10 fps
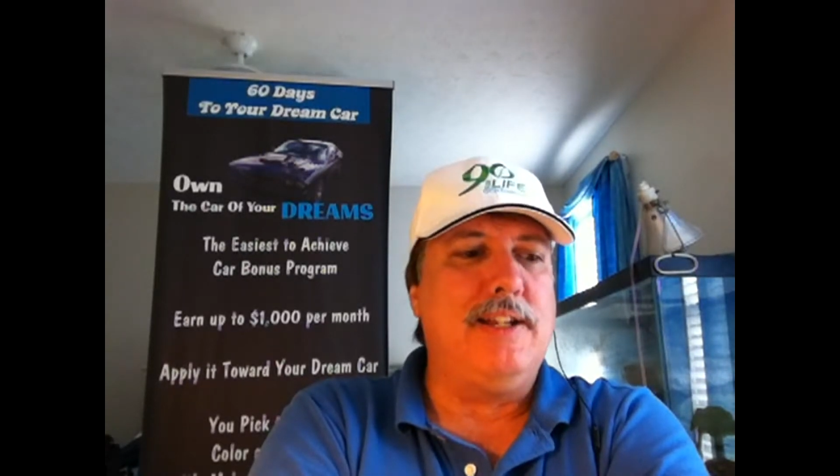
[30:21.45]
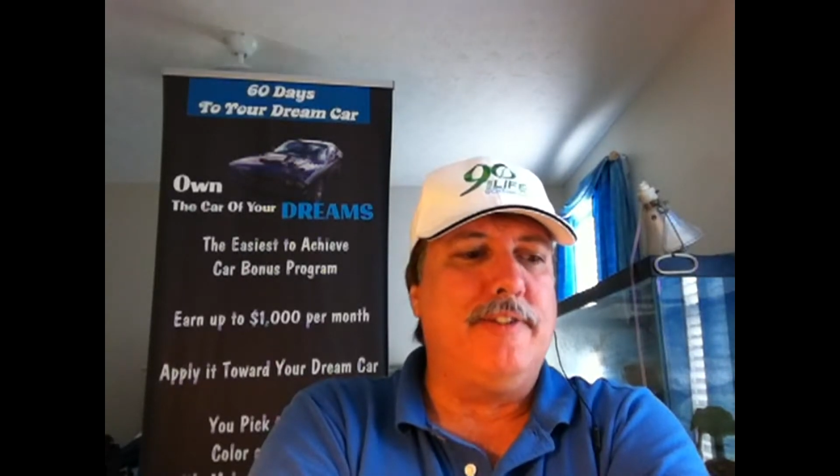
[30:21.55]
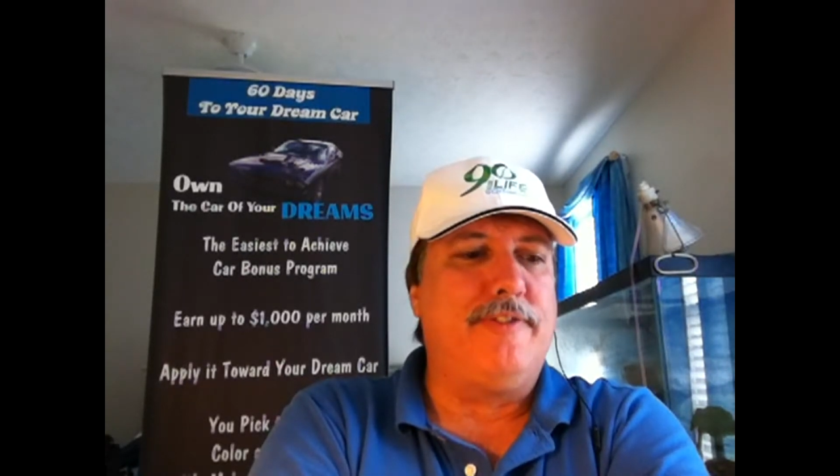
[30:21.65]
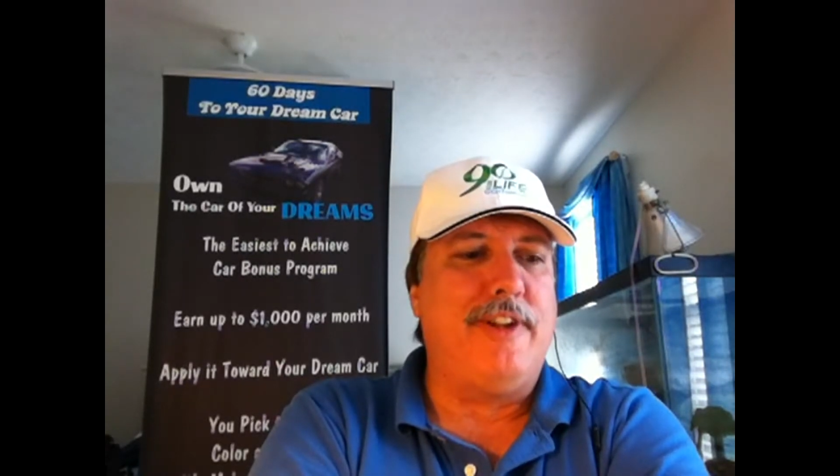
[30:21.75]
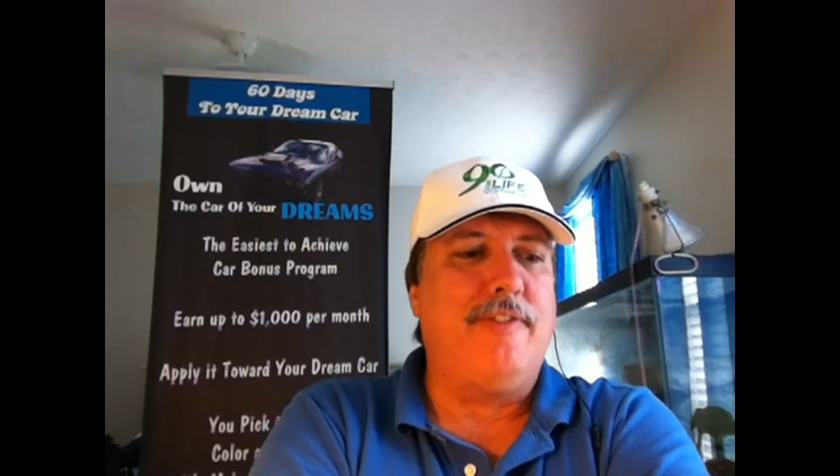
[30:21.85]

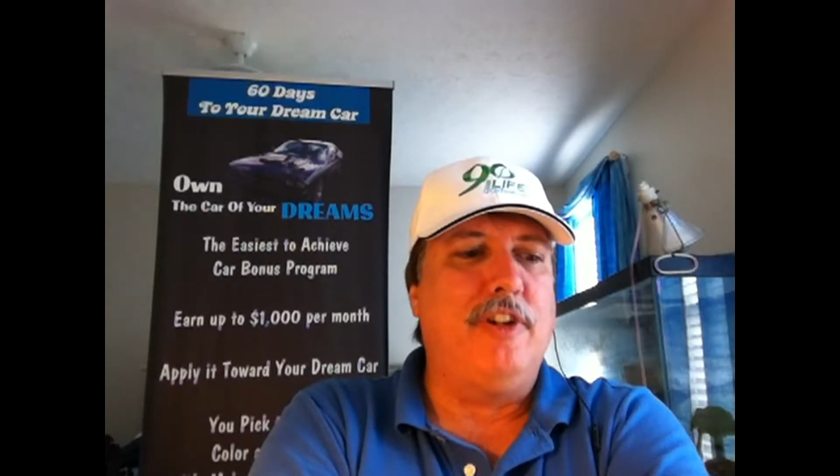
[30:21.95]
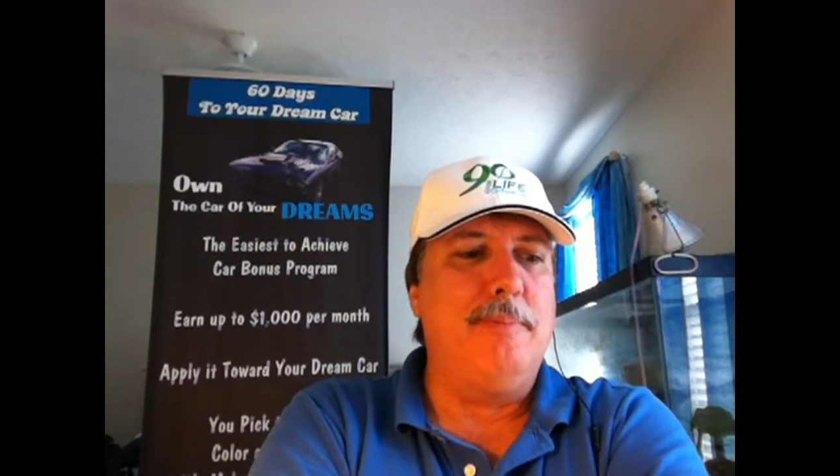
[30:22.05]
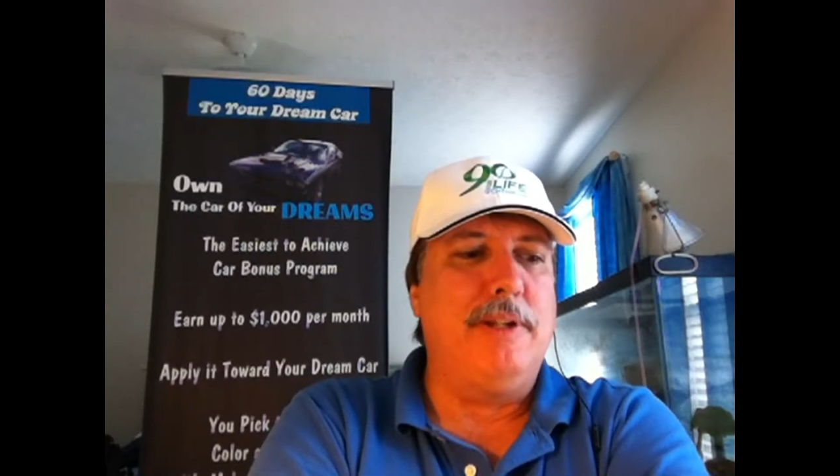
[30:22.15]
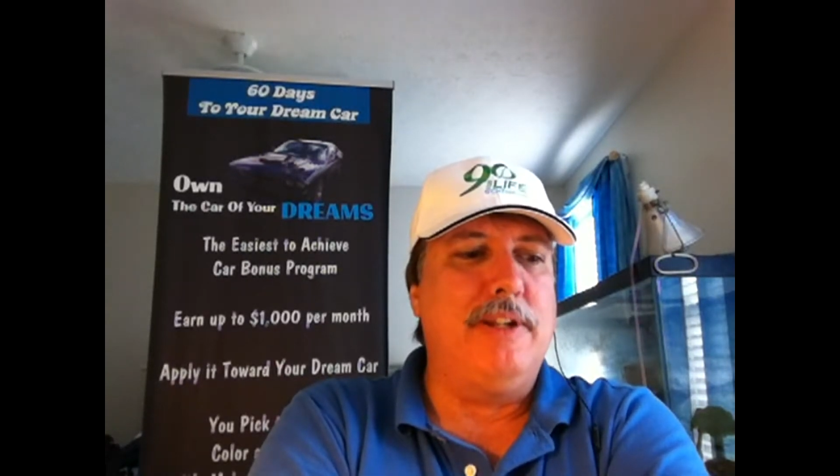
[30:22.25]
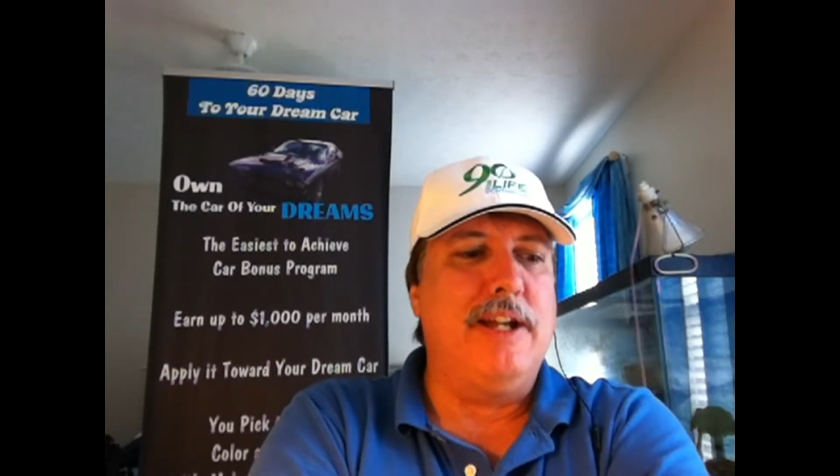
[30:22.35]
have definitely
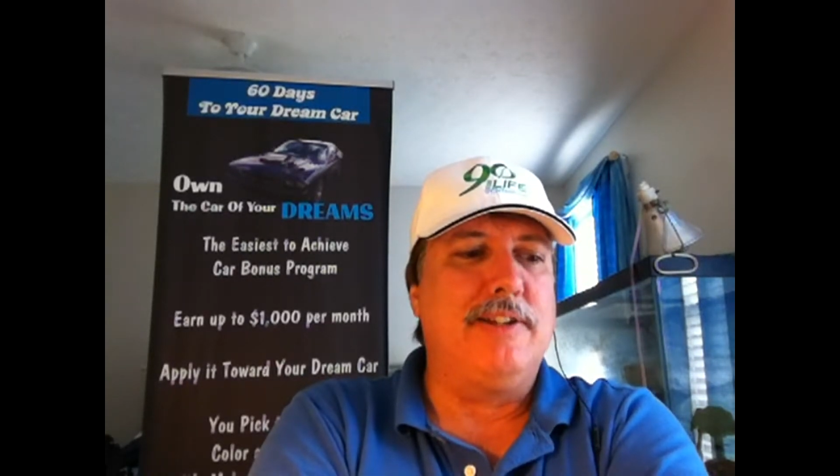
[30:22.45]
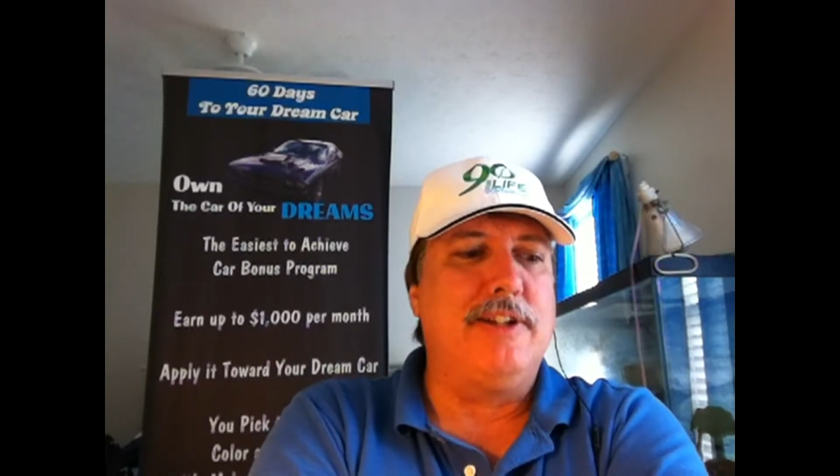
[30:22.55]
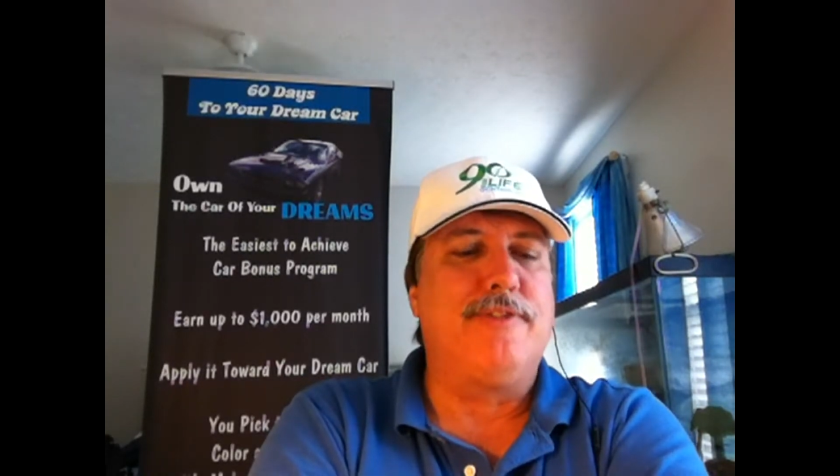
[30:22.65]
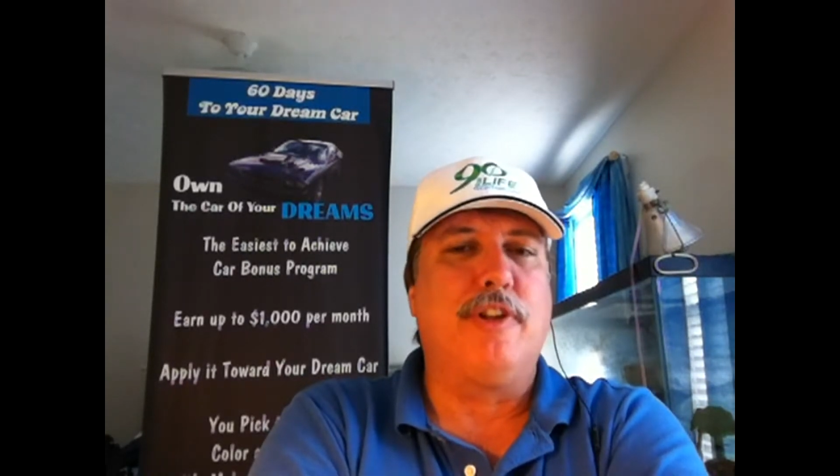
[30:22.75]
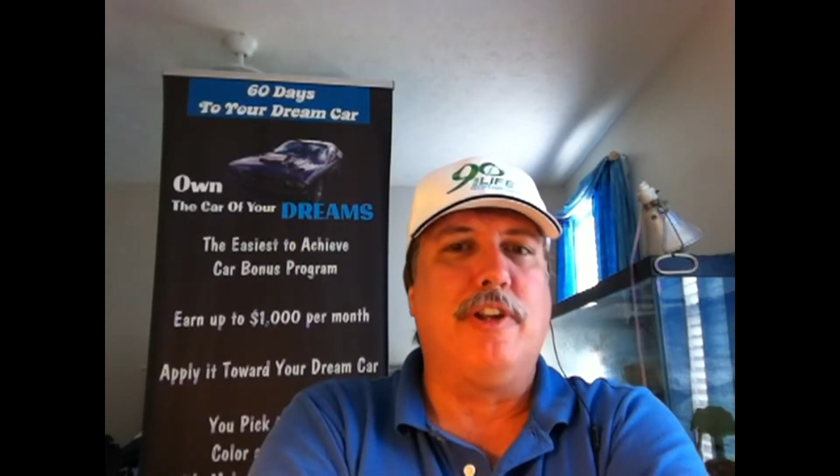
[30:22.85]
been down
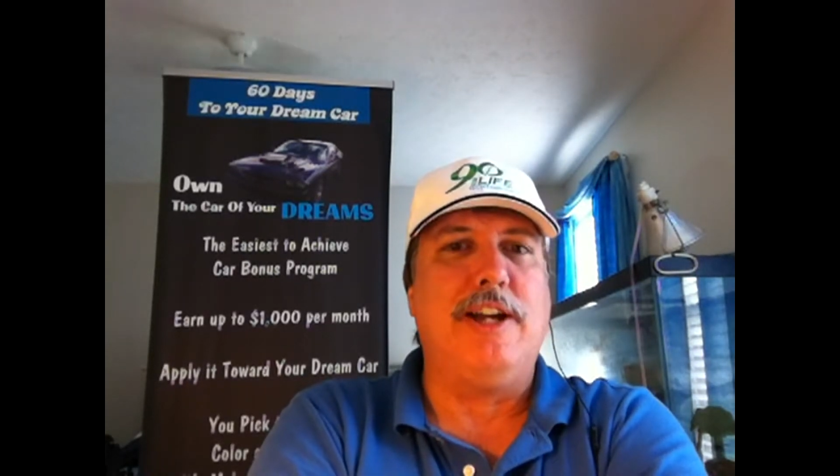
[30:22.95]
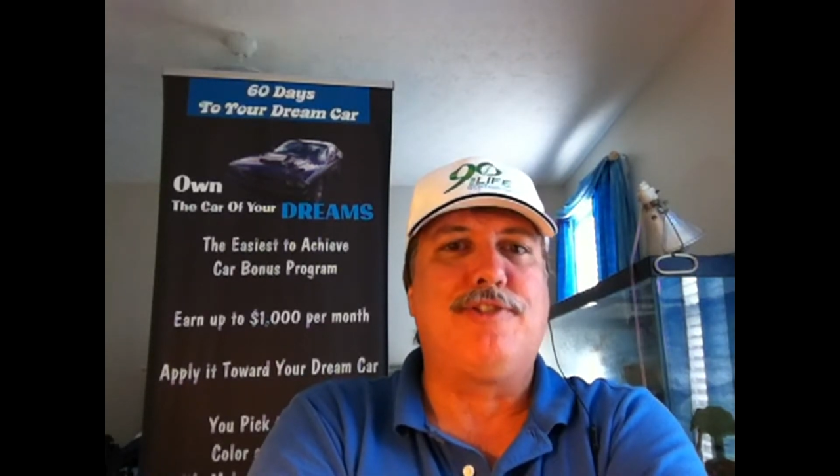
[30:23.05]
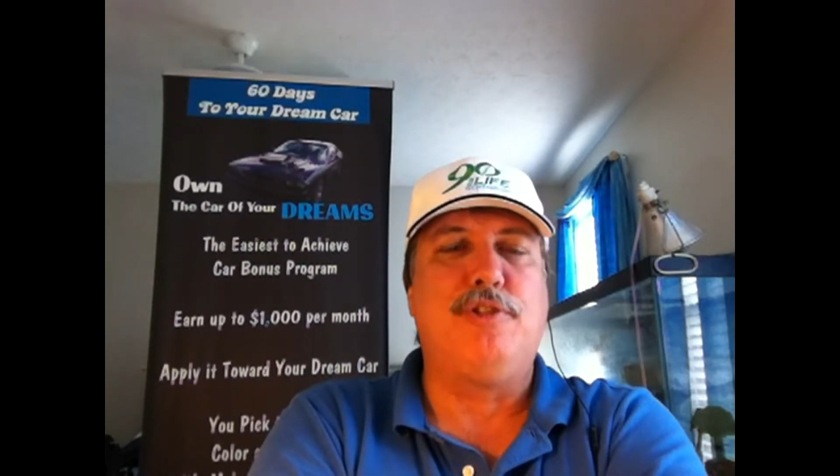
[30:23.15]
there for the last